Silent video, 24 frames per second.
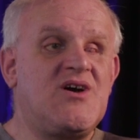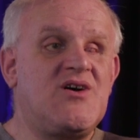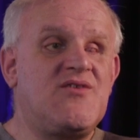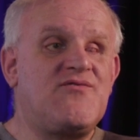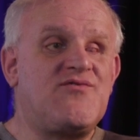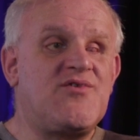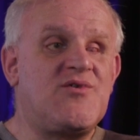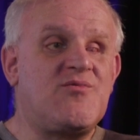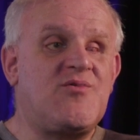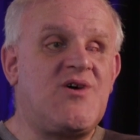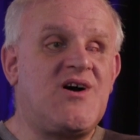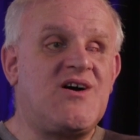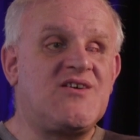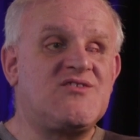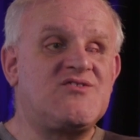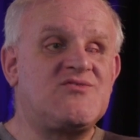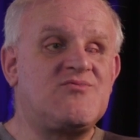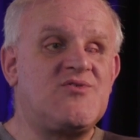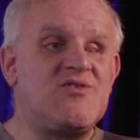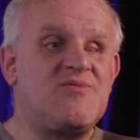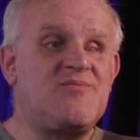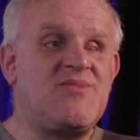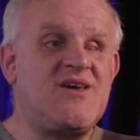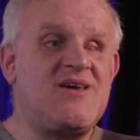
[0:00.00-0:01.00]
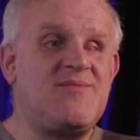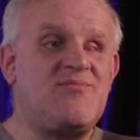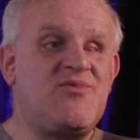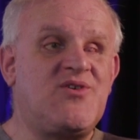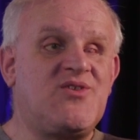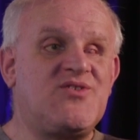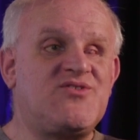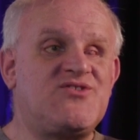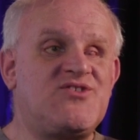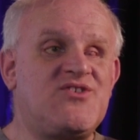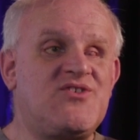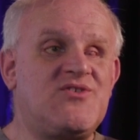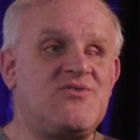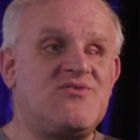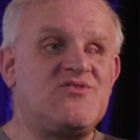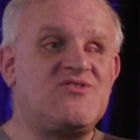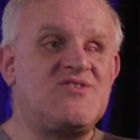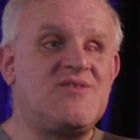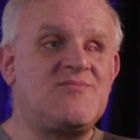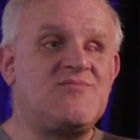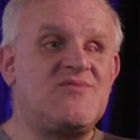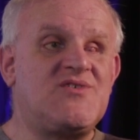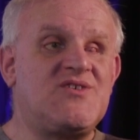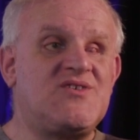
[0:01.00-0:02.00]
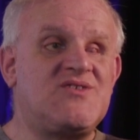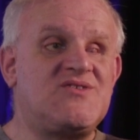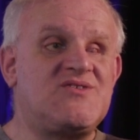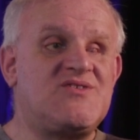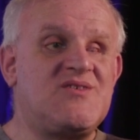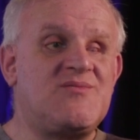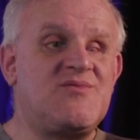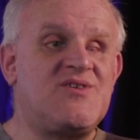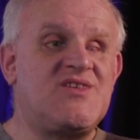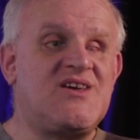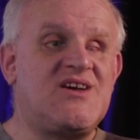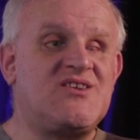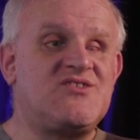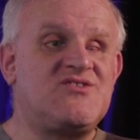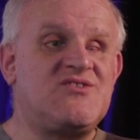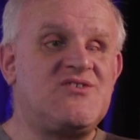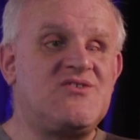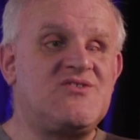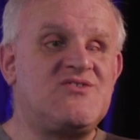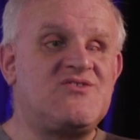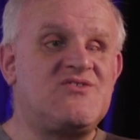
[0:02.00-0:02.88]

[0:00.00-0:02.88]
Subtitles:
for walks with people too, some of that too.